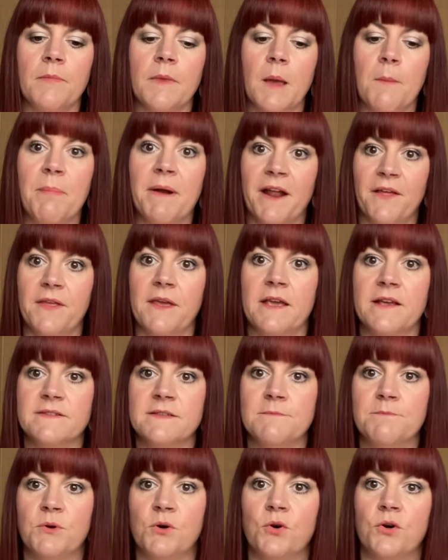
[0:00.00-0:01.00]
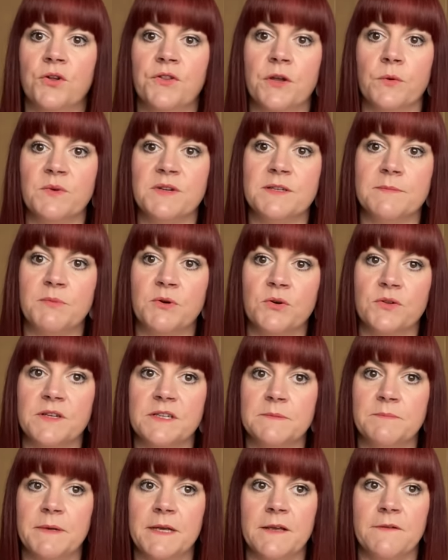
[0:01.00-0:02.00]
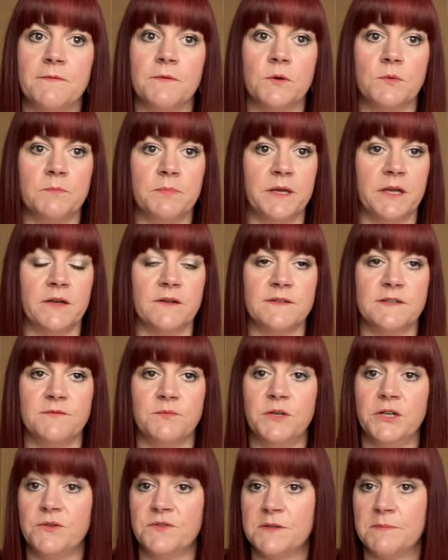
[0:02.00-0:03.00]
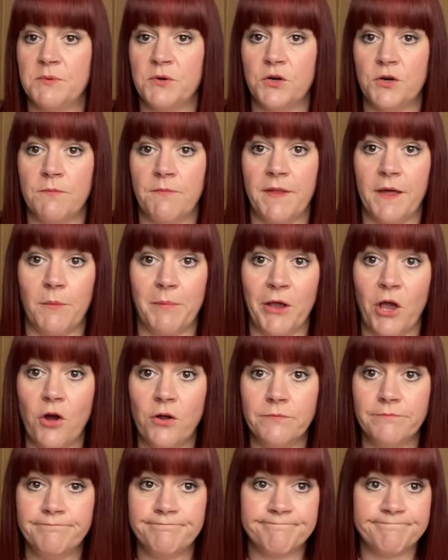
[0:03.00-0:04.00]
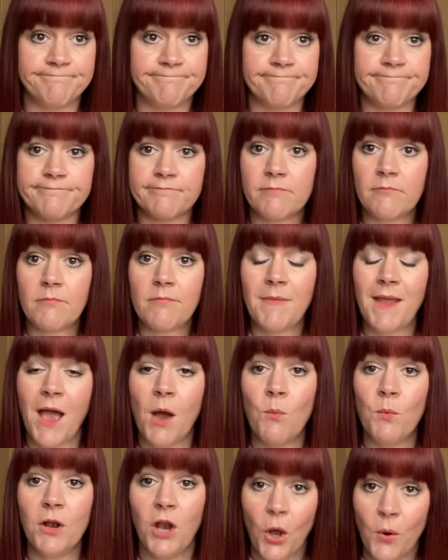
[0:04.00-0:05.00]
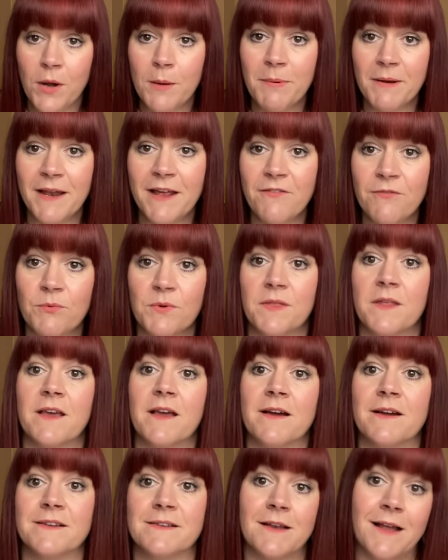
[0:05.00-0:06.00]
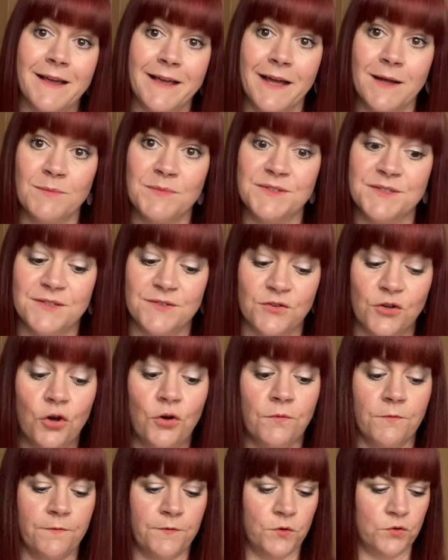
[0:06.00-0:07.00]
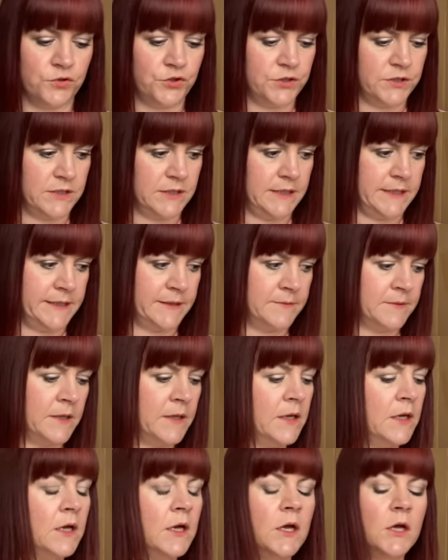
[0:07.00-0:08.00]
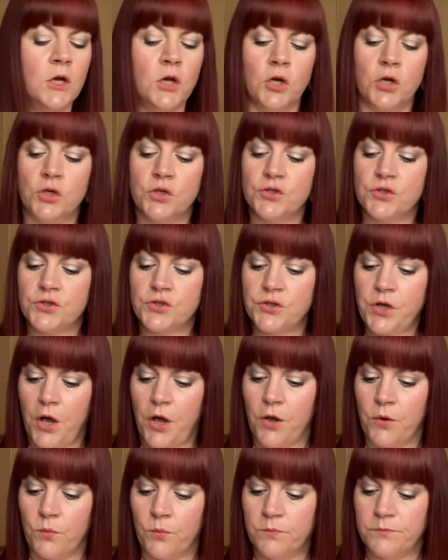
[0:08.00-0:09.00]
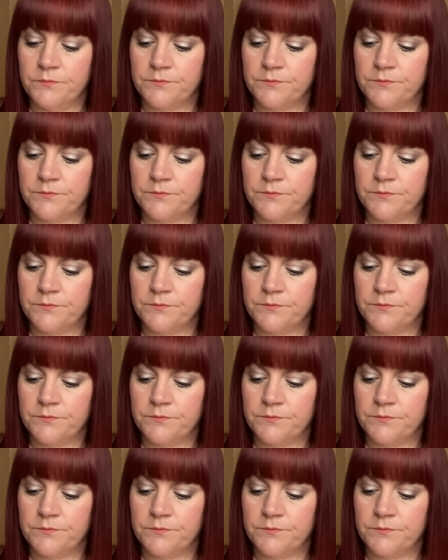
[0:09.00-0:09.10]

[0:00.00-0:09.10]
But I think it's important that we support these people, because if we don't support them, they'll be gone. And we'll only be left with the guys like Amazon, unfortunately. So,